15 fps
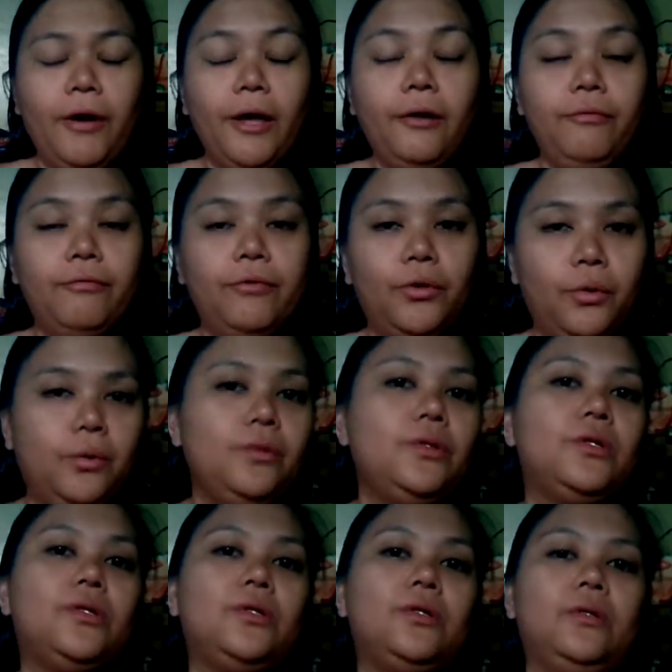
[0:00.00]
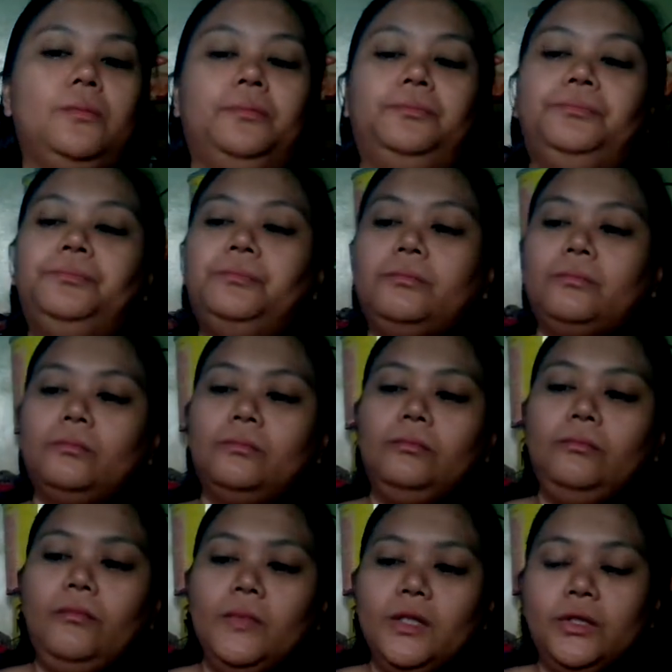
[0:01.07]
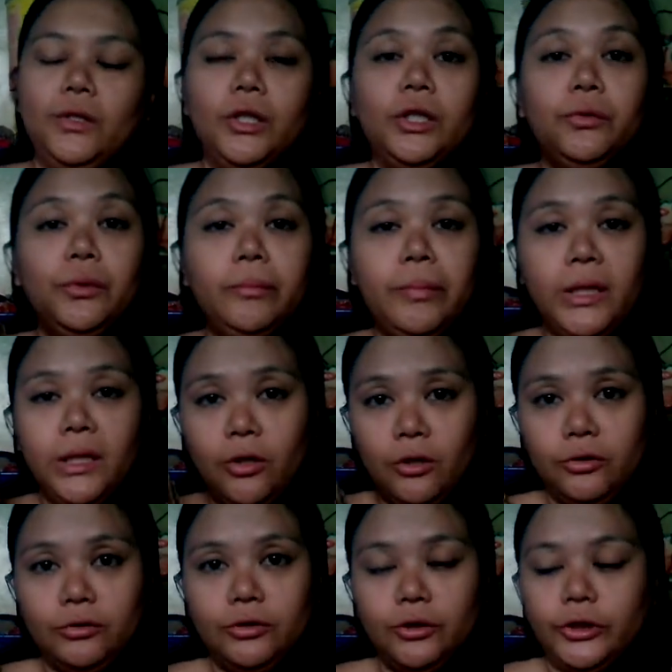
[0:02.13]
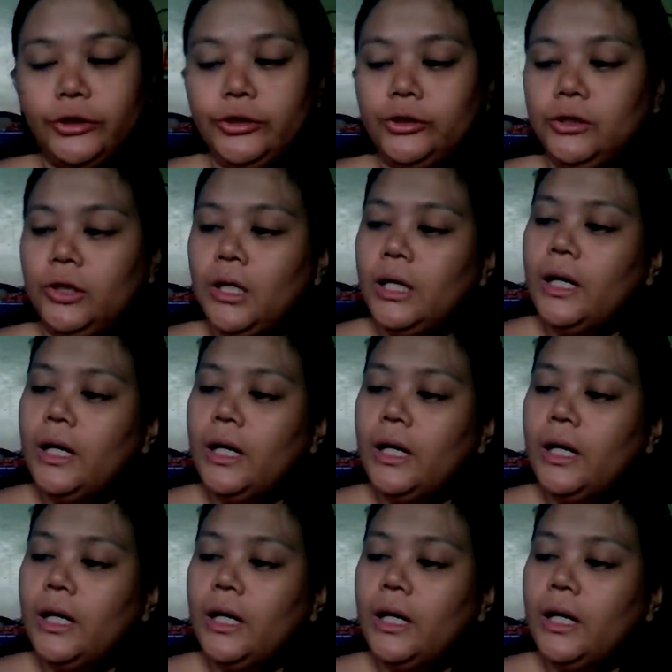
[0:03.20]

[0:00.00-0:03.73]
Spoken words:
5 rows, so it would be longer.